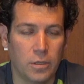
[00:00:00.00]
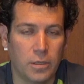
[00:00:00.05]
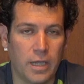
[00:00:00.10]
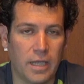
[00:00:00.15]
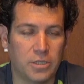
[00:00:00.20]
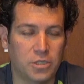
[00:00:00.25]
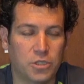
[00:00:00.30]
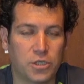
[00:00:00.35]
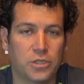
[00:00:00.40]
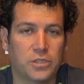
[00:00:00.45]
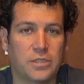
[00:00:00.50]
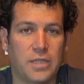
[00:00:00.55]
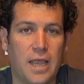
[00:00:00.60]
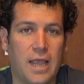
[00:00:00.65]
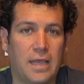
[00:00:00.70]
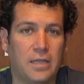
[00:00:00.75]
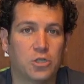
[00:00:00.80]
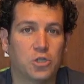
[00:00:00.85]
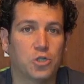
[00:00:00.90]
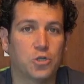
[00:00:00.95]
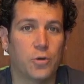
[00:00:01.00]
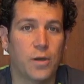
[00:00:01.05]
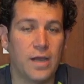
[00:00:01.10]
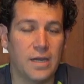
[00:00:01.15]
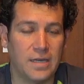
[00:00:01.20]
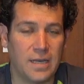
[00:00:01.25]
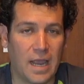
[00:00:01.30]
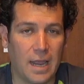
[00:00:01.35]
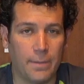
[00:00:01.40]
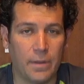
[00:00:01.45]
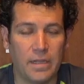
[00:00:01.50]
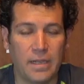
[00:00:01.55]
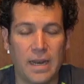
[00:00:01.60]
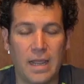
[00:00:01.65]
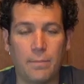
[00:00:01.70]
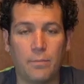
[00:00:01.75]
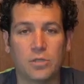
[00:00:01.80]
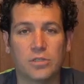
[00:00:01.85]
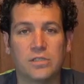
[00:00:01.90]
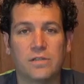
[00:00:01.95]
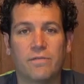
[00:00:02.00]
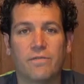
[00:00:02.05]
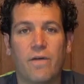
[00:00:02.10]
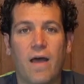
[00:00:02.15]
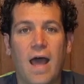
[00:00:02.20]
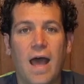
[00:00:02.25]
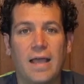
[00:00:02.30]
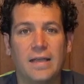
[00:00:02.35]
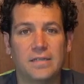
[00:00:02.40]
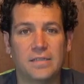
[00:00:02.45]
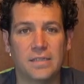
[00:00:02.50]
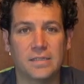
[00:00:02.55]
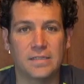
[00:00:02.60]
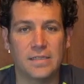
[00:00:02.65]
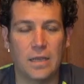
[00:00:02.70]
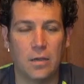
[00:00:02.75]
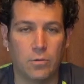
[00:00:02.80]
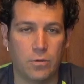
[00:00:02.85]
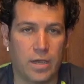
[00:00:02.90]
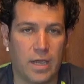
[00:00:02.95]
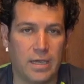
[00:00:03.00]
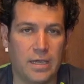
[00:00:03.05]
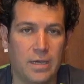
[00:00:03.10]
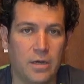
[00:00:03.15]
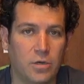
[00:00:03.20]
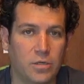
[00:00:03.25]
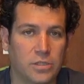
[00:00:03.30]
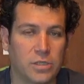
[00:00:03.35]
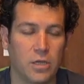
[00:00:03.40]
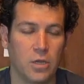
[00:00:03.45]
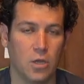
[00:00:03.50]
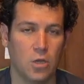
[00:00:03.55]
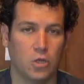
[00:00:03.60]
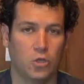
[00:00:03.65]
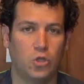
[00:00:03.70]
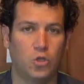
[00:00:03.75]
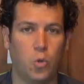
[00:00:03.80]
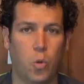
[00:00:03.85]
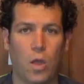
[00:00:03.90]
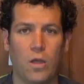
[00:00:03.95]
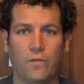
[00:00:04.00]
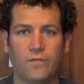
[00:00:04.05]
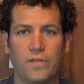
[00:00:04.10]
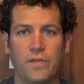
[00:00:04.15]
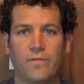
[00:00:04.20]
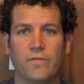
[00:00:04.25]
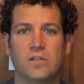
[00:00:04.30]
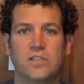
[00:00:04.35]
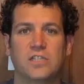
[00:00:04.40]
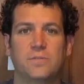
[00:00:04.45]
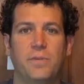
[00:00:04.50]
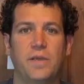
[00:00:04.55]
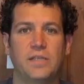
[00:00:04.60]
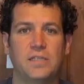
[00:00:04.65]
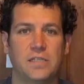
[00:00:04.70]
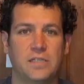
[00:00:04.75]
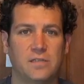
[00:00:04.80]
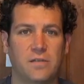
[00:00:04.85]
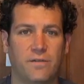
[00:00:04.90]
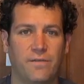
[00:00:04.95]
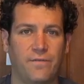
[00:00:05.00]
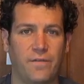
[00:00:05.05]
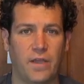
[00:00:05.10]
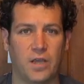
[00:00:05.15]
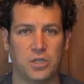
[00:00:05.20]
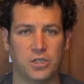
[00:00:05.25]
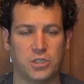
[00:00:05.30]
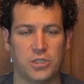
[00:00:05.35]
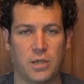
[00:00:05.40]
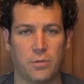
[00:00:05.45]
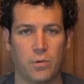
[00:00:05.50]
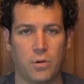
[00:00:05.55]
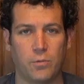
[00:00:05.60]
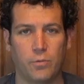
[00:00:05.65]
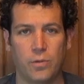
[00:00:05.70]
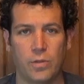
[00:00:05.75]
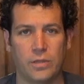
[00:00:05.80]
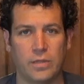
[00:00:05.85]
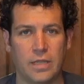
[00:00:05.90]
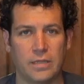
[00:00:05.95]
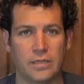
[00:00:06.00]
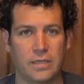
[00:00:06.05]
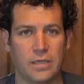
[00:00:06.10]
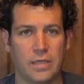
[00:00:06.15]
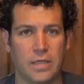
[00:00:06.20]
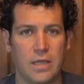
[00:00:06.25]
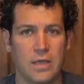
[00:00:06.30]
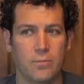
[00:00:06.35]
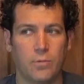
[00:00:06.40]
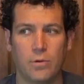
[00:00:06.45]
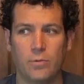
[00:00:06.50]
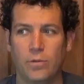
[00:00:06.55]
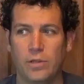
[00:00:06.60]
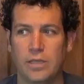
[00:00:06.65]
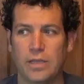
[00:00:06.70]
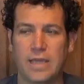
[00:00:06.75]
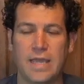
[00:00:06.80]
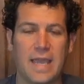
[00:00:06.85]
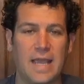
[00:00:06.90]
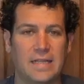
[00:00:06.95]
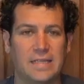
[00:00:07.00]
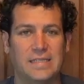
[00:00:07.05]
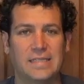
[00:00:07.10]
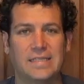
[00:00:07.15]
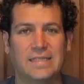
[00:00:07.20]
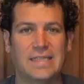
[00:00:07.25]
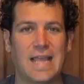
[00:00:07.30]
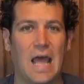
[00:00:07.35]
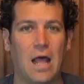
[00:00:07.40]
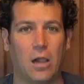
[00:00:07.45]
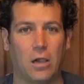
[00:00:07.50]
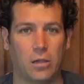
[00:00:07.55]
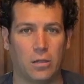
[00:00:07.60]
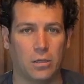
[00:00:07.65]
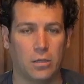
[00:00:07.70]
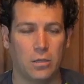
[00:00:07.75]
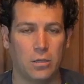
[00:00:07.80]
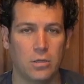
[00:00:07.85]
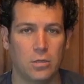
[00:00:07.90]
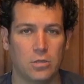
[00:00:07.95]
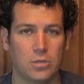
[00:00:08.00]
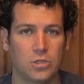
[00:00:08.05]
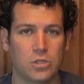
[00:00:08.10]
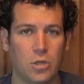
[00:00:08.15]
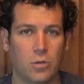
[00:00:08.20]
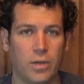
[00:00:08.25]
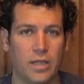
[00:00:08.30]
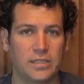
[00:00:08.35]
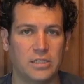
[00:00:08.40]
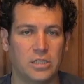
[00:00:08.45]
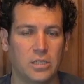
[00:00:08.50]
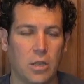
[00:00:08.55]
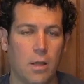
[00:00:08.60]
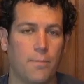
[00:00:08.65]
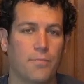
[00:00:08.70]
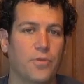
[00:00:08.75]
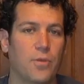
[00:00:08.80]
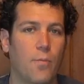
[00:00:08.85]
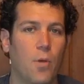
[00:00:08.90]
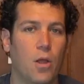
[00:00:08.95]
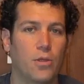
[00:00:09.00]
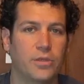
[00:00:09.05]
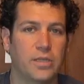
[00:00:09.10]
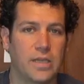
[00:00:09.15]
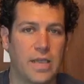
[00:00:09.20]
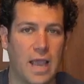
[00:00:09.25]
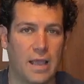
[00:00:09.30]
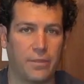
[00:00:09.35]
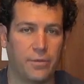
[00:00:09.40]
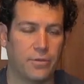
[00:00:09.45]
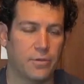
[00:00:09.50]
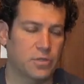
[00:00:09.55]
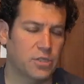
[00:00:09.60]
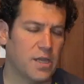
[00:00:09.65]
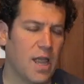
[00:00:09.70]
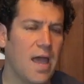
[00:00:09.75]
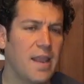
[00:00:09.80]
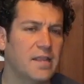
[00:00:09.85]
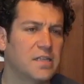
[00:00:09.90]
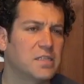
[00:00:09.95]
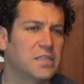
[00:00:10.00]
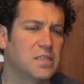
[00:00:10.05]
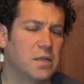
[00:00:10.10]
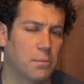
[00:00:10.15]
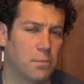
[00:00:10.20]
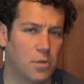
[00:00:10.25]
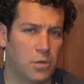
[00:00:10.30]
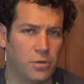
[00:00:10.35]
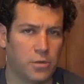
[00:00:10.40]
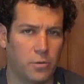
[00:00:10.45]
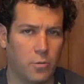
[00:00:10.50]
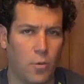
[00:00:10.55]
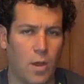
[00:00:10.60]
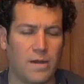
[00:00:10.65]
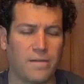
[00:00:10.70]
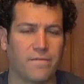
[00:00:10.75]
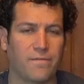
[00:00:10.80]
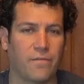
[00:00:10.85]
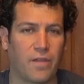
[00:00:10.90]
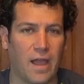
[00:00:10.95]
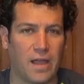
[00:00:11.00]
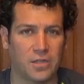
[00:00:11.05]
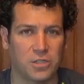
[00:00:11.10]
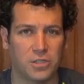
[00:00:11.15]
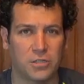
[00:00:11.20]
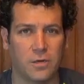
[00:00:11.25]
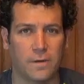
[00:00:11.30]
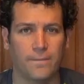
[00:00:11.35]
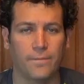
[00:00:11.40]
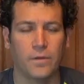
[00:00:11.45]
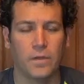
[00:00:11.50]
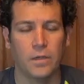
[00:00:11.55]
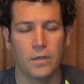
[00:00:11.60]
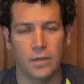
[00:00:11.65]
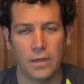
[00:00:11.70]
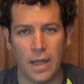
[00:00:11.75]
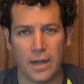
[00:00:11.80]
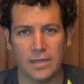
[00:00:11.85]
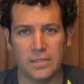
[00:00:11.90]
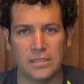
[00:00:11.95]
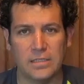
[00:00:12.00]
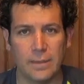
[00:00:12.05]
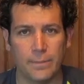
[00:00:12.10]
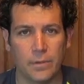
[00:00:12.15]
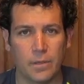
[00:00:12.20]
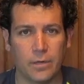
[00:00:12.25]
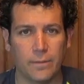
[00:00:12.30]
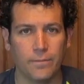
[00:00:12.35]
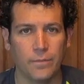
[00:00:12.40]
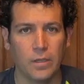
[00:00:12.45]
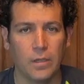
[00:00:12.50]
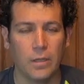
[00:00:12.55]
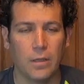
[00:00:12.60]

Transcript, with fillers: It's just a trade name. A name was devised to say, okay, here's 12 different species of fish that we really can't sell. So let's lump them all together. They're kind of similar. They're white flesh. They're kind of similar.